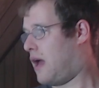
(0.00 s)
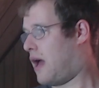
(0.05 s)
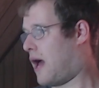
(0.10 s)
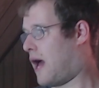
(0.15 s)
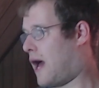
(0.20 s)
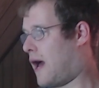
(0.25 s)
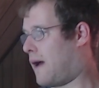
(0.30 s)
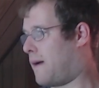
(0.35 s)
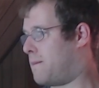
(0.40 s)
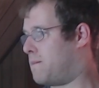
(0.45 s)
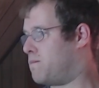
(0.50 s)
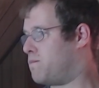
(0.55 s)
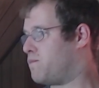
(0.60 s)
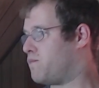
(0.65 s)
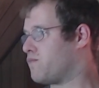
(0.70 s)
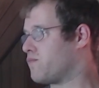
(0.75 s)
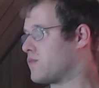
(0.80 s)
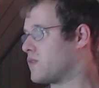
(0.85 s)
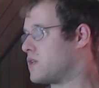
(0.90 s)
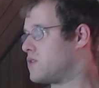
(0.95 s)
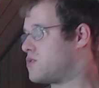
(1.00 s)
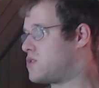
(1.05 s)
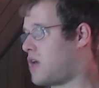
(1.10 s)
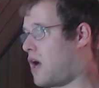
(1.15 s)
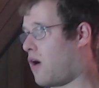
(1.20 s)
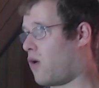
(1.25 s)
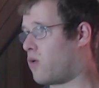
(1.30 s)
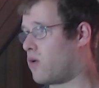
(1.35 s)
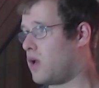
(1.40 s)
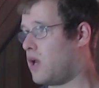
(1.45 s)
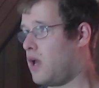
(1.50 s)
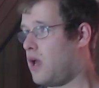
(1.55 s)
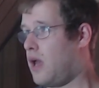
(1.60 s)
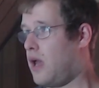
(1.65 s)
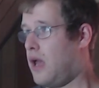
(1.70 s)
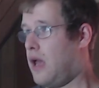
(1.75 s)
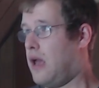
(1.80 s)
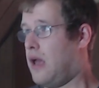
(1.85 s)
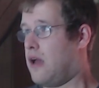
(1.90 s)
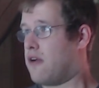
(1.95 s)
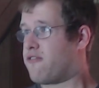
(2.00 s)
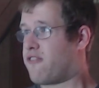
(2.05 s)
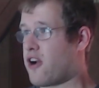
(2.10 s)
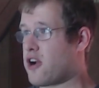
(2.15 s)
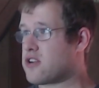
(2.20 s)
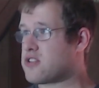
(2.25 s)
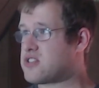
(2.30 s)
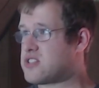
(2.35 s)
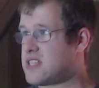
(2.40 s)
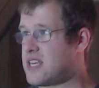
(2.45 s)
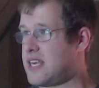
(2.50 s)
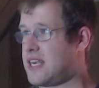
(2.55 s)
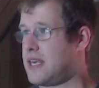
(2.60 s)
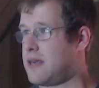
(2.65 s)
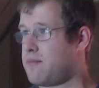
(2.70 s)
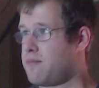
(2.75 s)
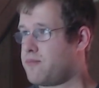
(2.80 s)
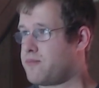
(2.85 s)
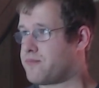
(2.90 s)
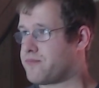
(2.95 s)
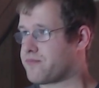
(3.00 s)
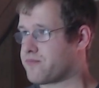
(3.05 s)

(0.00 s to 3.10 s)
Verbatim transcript: Um, so, first team